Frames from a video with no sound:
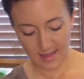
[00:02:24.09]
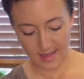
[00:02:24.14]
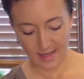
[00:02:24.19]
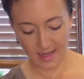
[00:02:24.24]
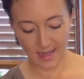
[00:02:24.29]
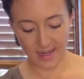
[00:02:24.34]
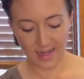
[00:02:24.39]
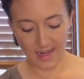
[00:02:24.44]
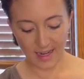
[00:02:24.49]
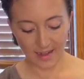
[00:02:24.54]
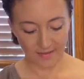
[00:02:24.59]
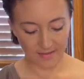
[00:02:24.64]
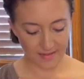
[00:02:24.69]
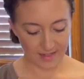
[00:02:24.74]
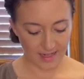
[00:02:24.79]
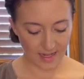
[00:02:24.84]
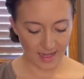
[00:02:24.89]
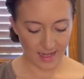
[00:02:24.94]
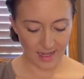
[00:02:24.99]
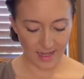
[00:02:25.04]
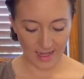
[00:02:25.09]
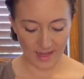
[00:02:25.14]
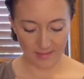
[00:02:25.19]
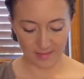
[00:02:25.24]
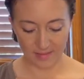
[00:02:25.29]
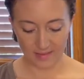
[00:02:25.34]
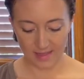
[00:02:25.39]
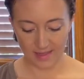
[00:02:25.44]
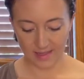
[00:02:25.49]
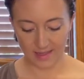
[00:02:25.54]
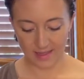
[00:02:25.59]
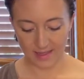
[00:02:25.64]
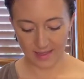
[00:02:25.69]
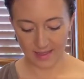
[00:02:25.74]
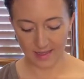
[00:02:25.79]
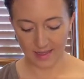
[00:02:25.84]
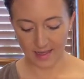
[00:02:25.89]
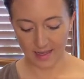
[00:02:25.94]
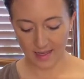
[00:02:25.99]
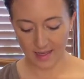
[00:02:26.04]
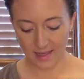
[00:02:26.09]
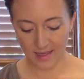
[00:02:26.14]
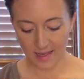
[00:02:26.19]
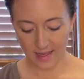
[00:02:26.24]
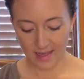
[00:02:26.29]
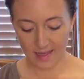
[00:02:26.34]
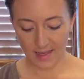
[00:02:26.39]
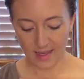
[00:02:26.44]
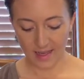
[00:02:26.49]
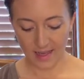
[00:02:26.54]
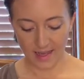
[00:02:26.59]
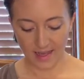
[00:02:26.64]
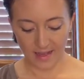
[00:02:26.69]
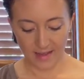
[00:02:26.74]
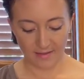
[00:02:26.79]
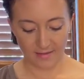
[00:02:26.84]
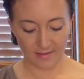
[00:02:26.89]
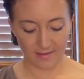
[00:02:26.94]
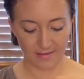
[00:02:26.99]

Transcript: enough times of